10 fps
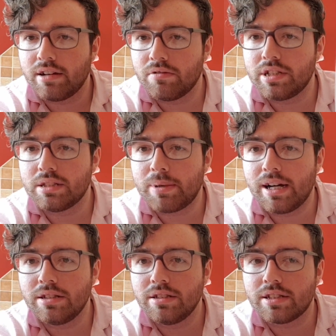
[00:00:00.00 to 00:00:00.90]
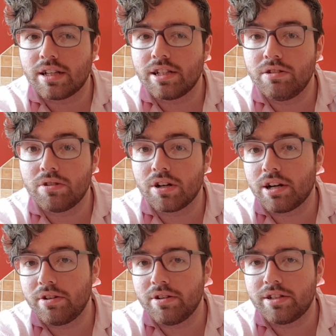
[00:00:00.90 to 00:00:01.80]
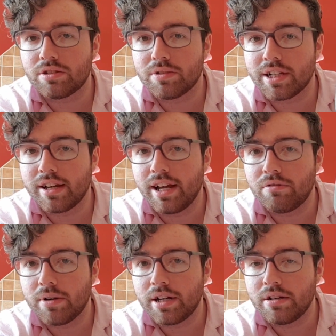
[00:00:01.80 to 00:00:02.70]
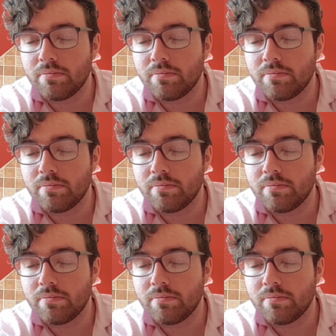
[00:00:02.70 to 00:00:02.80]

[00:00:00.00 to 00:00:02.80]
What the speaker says: in one of these pans and then you cut out your layers with a cake ring.